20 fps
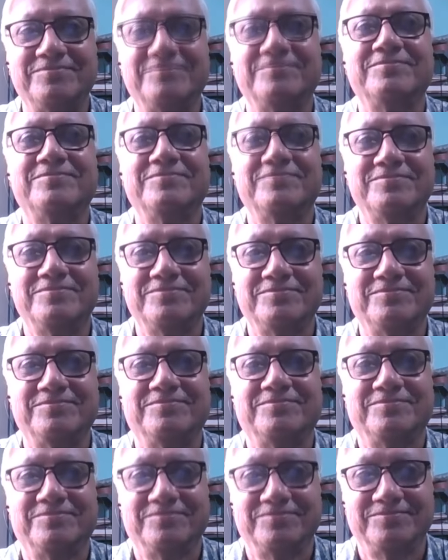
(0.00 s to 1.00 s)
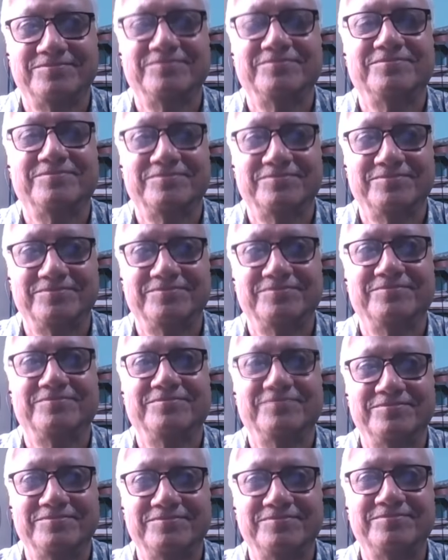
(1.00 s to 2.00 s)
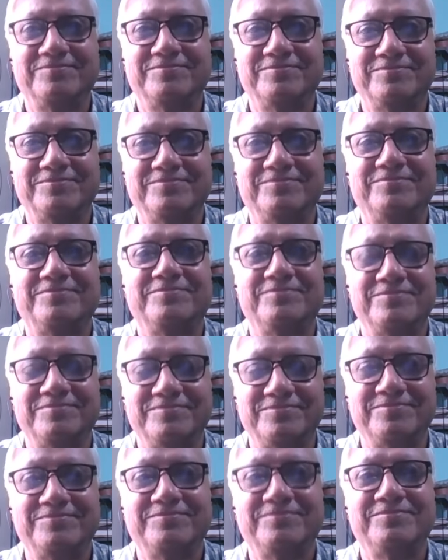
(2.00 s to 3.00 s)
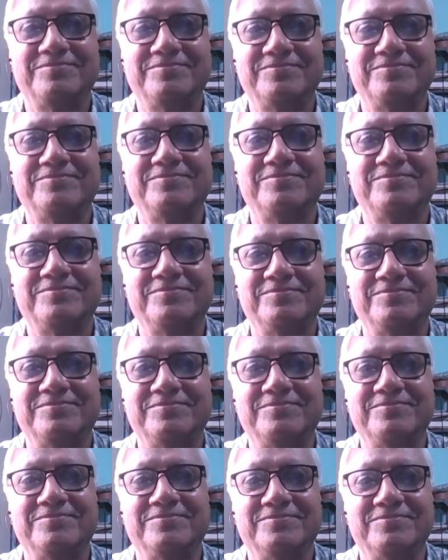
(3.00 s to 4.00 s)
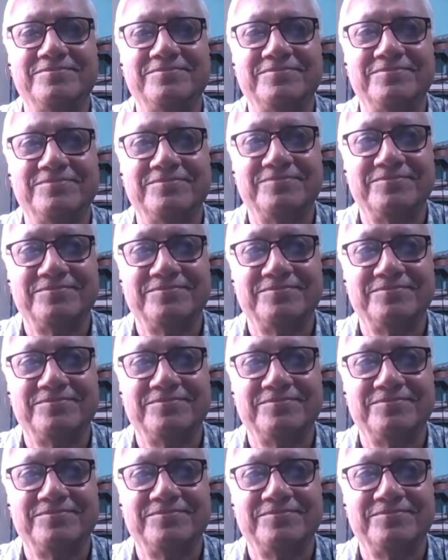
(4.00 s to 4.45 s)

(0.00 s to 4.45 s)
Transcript: The person shown says nothing.